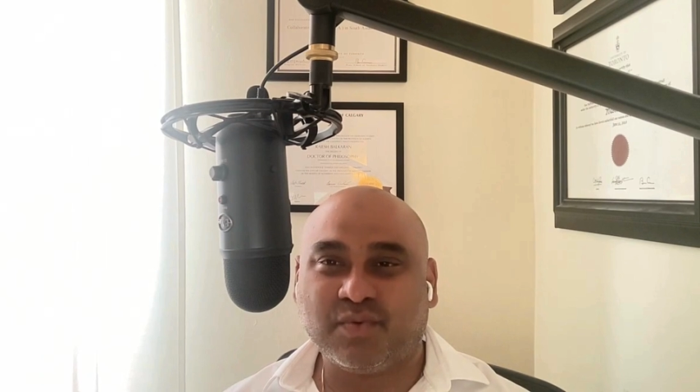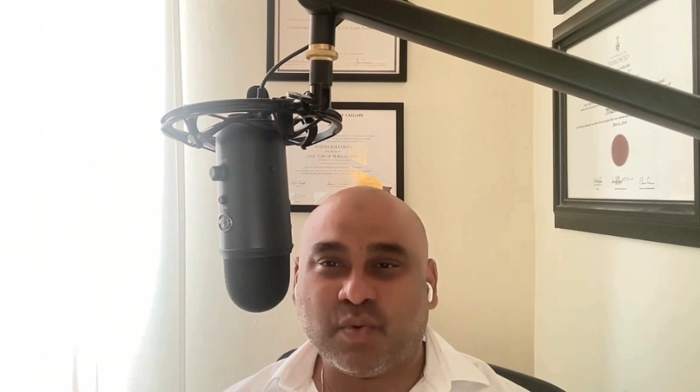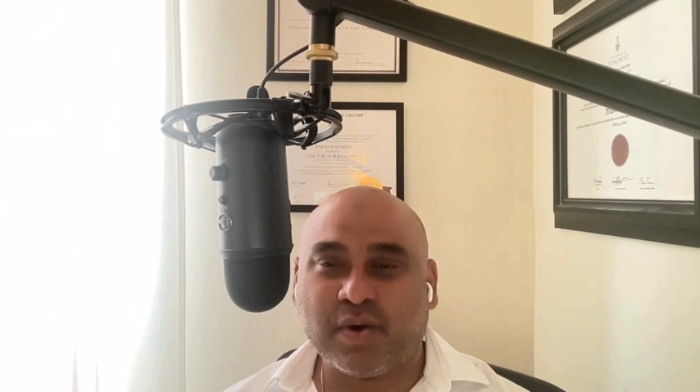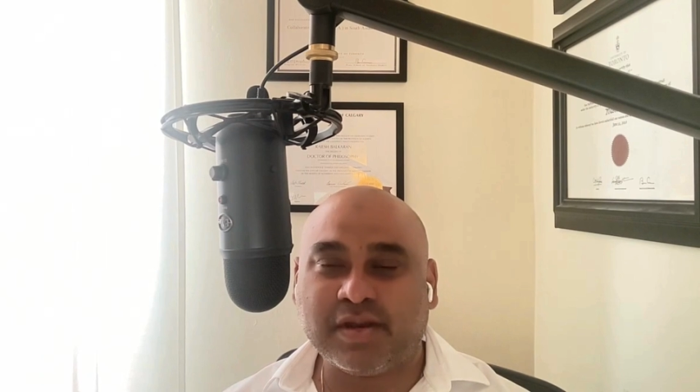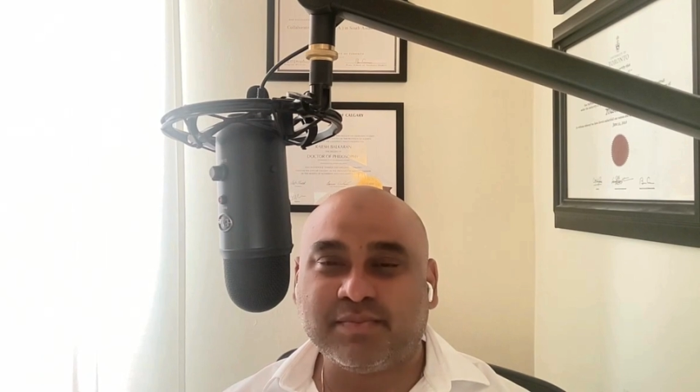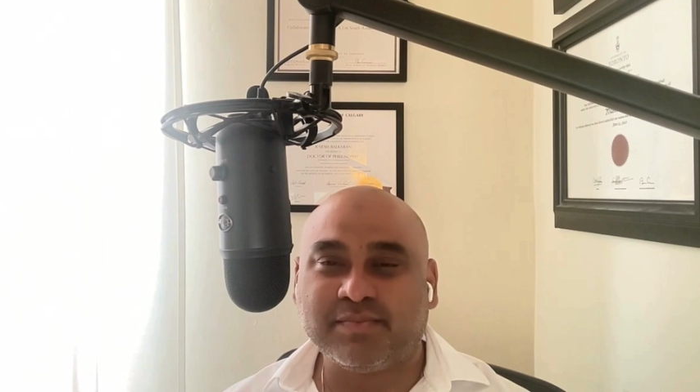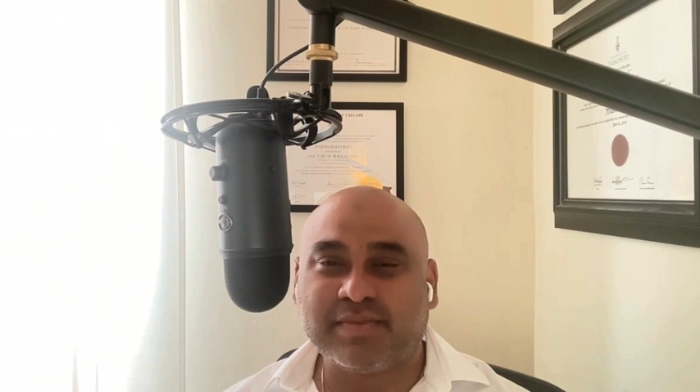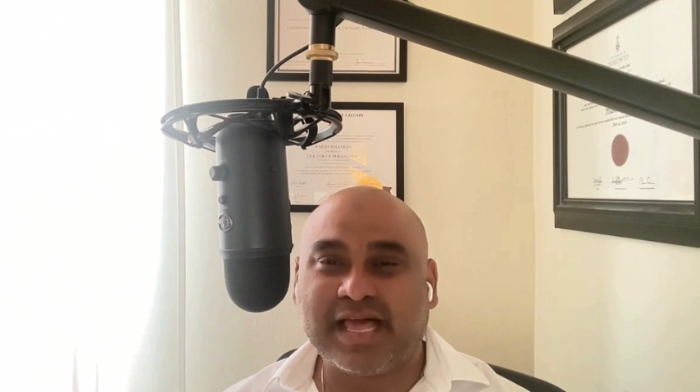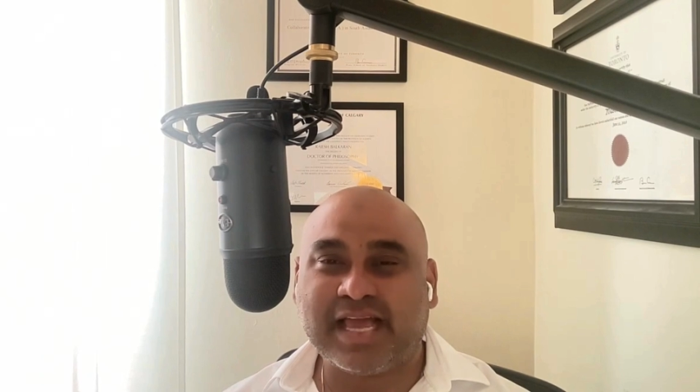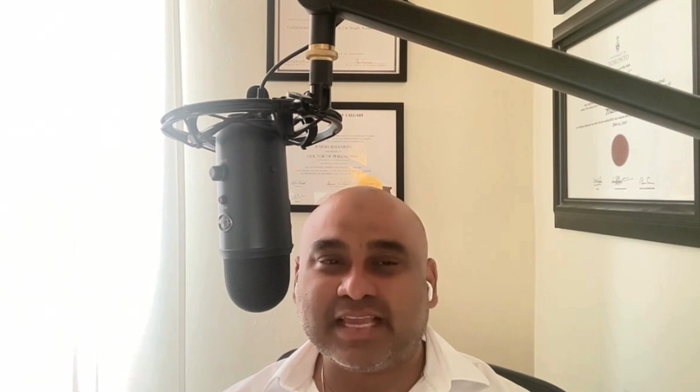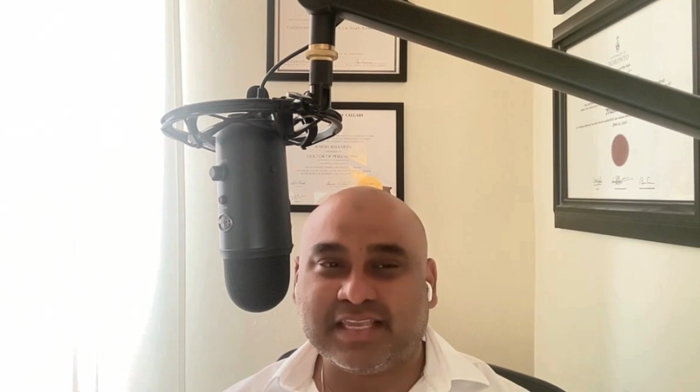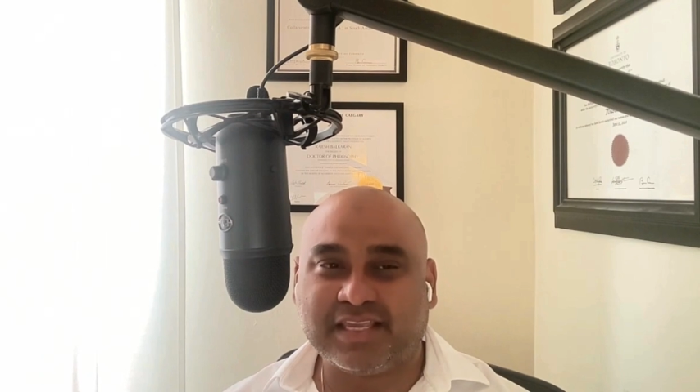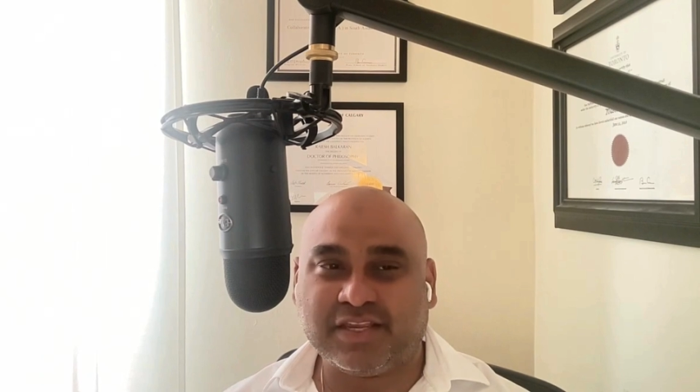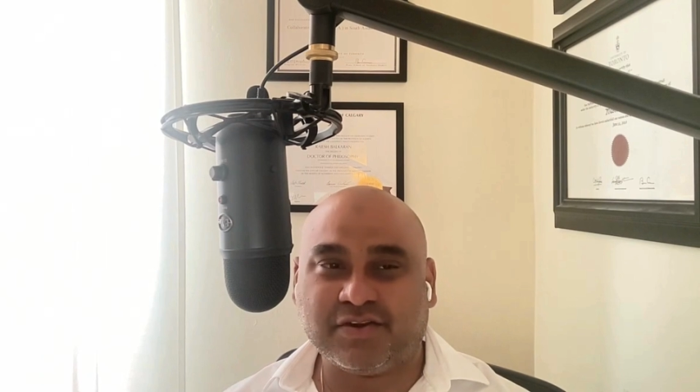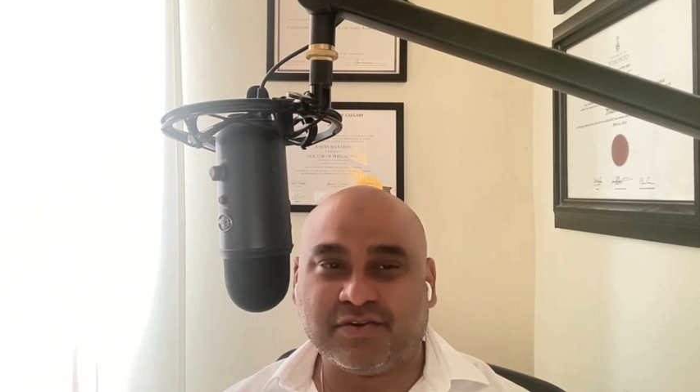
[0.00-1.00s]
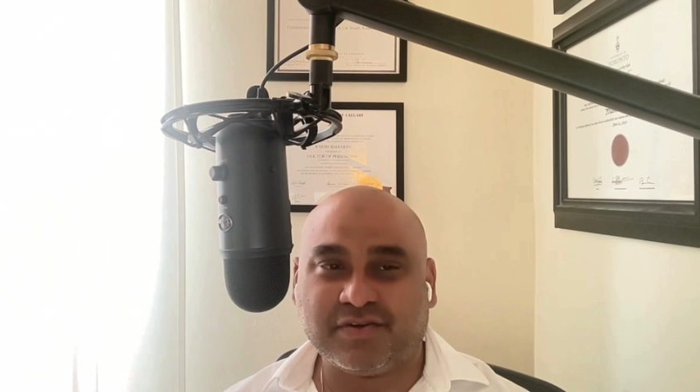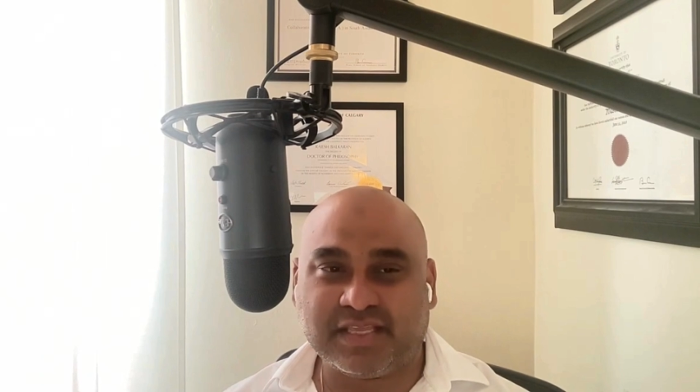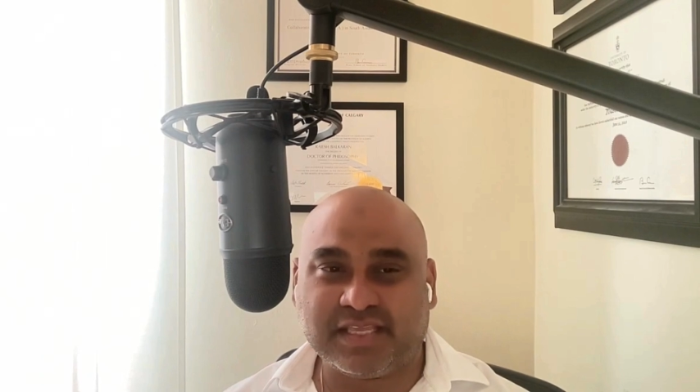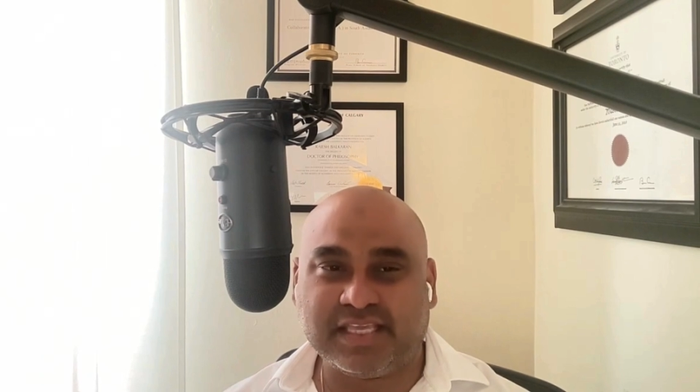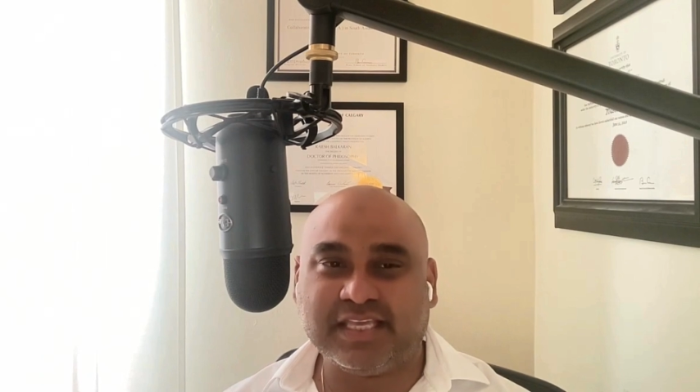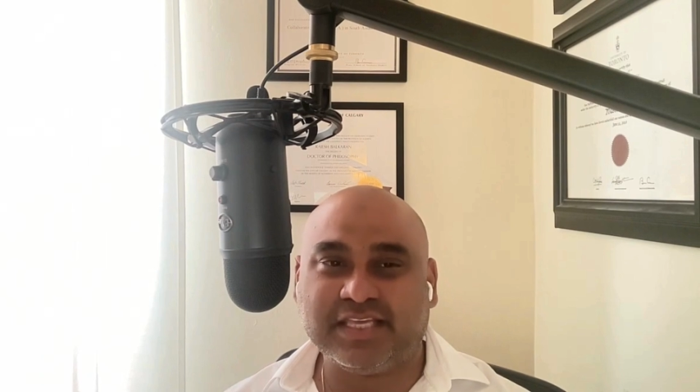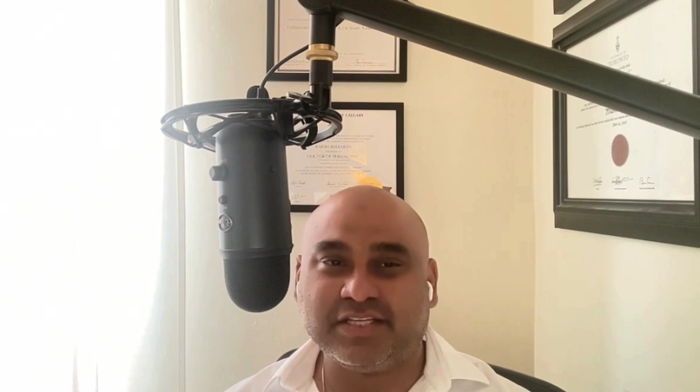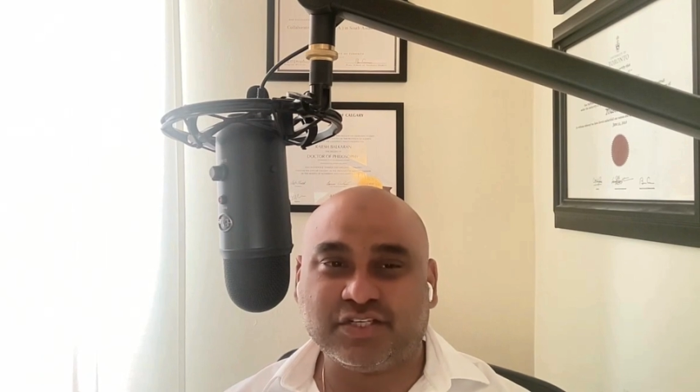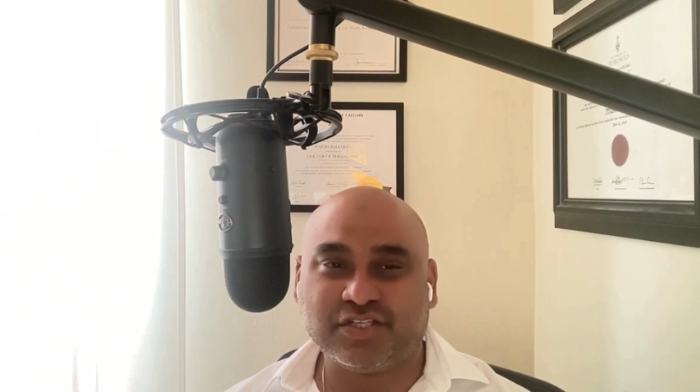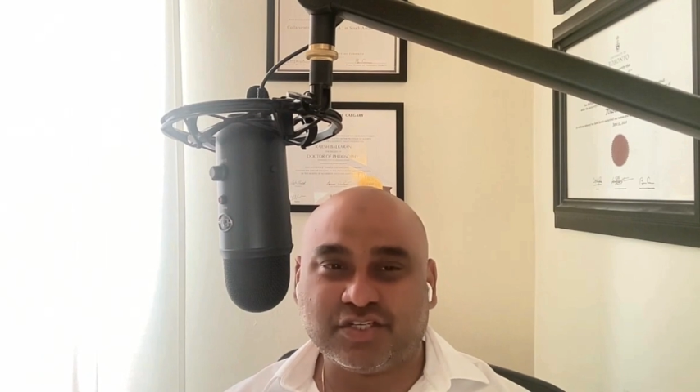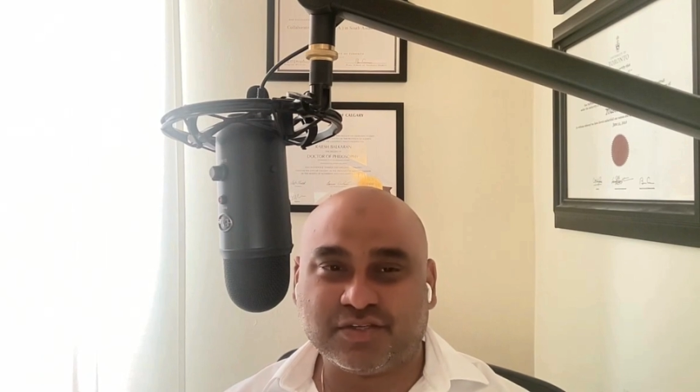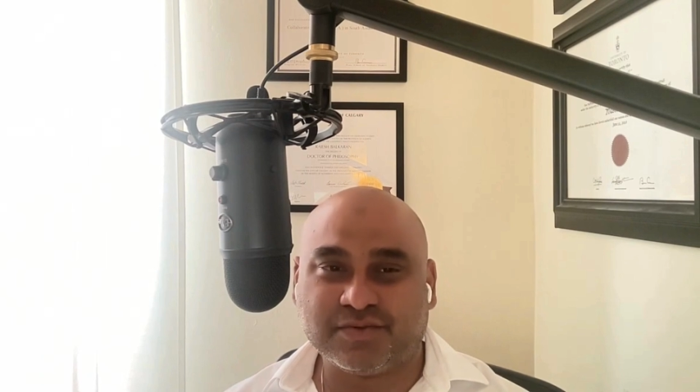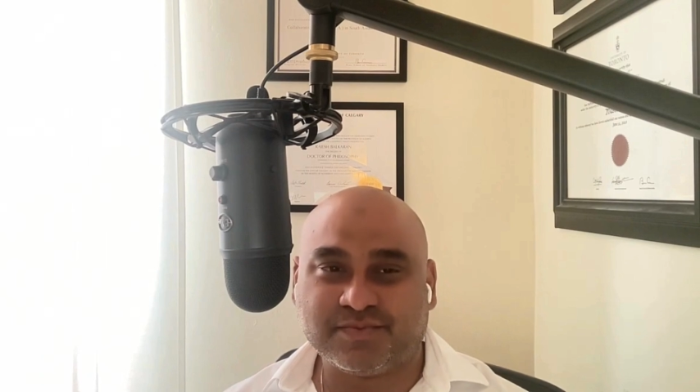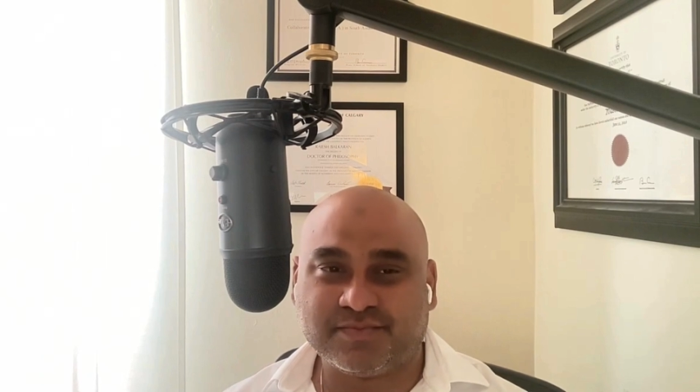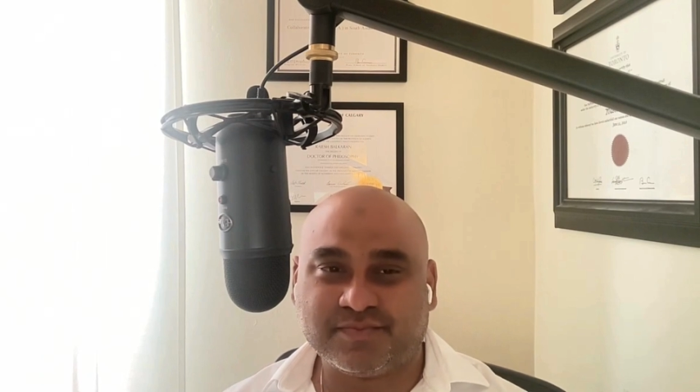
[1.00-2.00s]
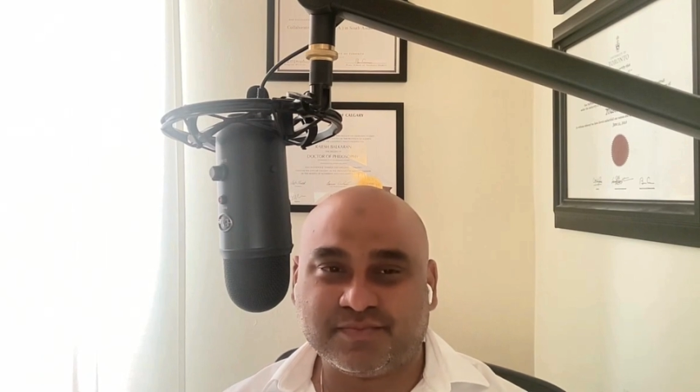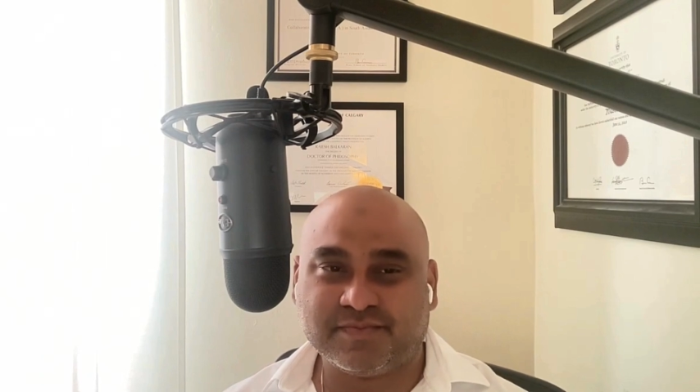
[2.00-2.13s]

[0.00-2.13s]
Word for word: one black ear each.